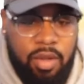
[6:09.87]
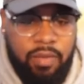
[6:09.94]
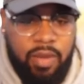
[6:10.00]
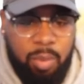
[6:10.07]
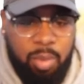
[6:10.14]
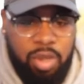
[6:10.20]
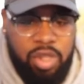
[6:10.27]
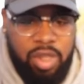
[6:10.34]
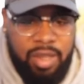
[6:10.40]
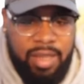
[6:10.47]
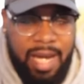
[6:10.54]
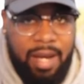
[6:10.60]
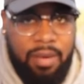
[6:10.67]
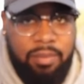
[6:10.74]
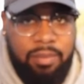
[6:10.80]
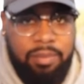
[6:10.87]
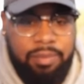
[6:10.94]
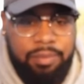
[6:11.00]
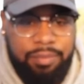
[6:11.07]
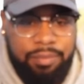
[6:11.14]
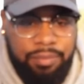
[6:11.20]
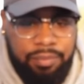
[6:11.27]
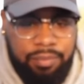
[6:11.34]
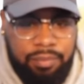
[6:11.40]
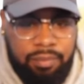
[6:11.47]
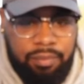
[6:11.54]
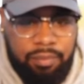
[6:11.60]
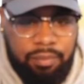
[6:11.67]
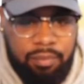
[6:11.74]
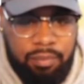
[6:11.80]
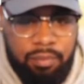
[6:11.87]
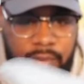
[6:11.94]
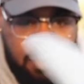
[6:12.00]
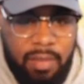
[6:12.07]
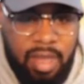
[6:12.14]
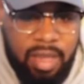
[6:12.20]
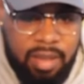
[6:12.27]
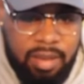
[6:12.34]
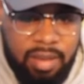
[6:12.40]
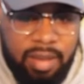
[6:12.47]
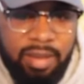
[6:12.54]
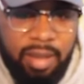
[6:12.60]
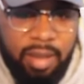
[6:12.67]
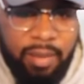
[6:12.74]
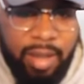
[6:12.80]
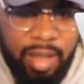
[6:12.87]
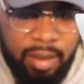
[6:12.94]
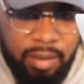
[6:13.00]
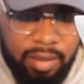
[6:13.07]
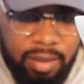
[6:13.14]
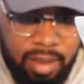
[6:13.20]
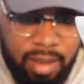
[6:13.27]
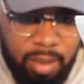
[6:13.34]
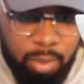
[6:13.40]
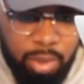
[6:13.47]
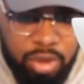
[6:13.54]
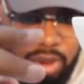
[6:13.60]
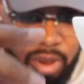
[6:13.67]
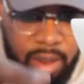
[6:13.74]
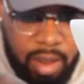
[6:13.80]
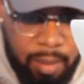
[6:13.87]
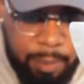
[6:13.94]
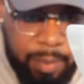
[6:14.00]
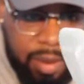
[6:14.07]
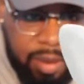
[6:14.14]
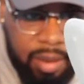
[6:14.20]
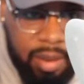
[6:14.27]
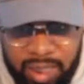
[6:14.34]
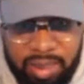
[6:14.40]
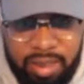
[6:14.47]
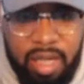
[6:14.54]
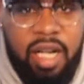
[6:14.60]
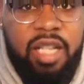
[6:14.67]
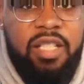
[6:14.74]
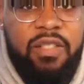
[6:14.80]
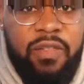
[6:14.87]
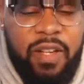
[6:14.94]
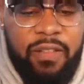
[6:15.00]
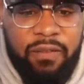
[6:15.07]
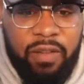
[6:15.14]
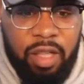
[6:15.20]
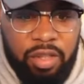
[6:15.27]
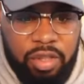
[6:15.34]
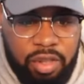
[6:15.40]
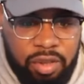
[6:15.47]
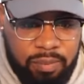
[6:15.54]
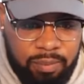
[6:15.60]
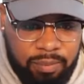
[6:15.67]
have to push it down because this thing right here is kind of pushing up. It does fit flush.